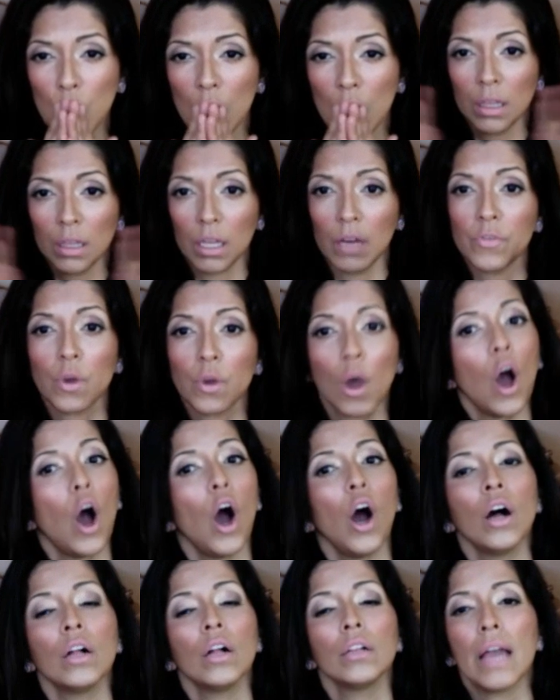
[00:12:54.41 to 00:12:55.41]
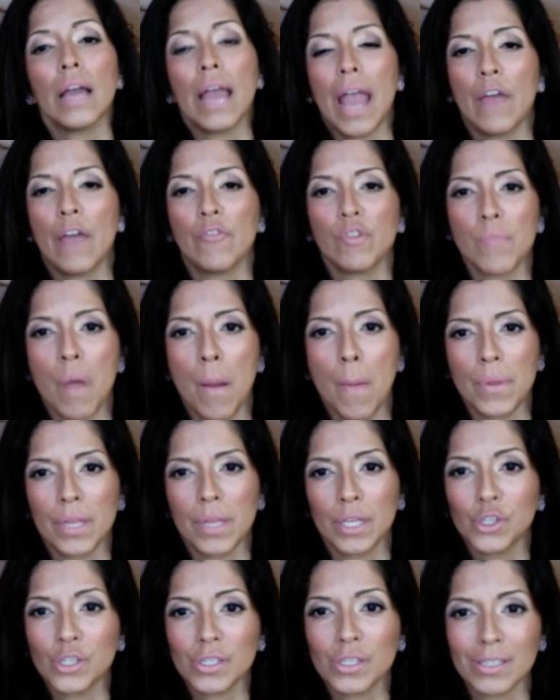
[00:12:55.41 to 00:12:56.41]
Love you all, and remember that
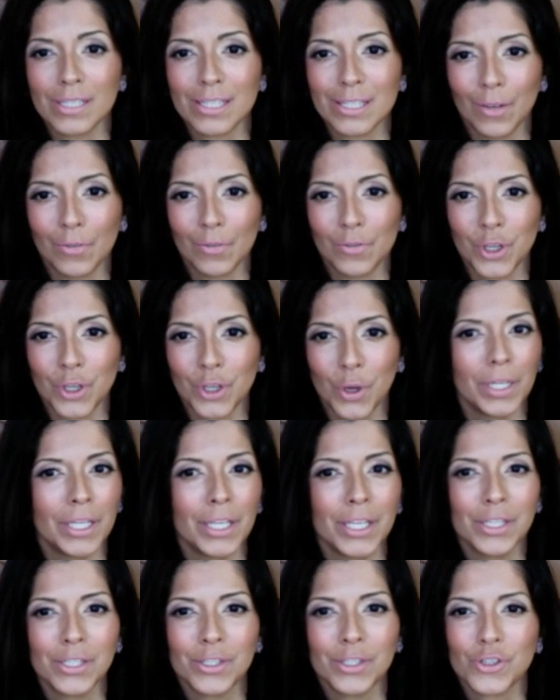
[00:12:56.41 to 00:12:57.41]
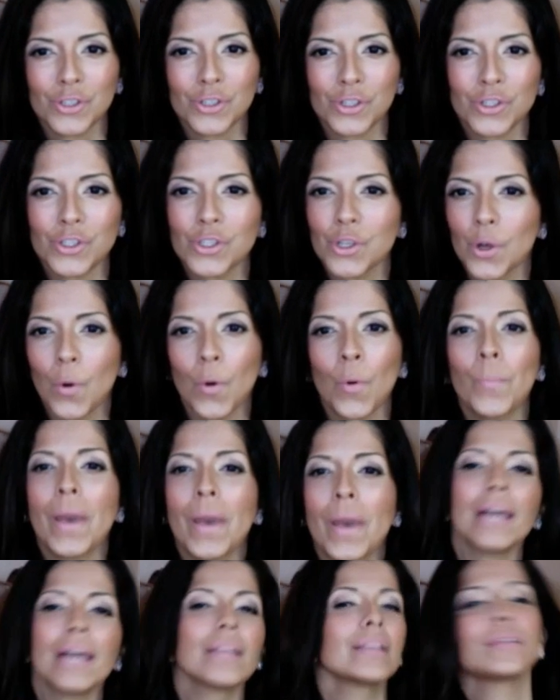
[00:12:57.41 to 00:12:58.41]
Jesus loves you, and He is just so
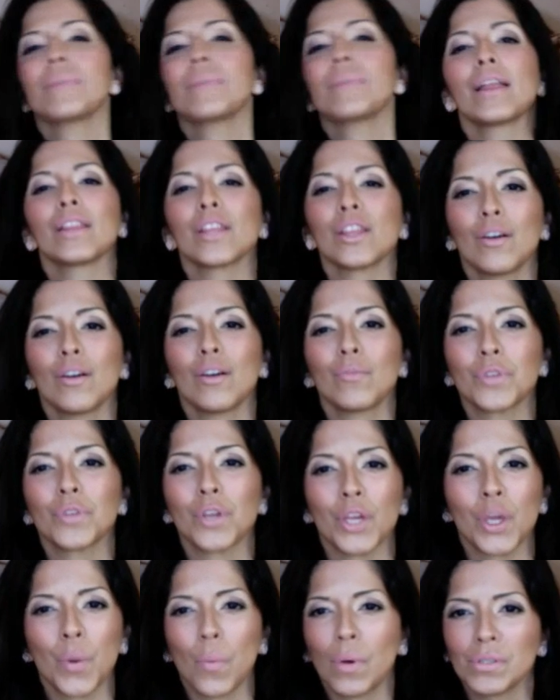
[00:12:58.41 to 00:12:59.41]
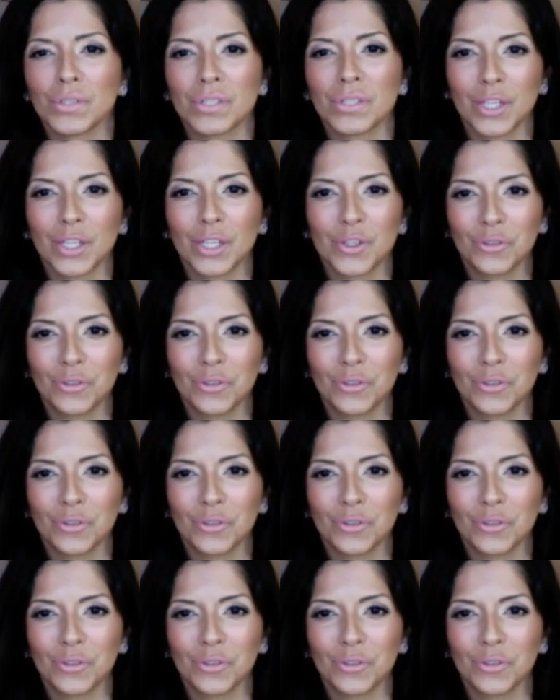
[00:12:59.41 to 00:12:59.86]
madly, madly in love with you. He wants to set you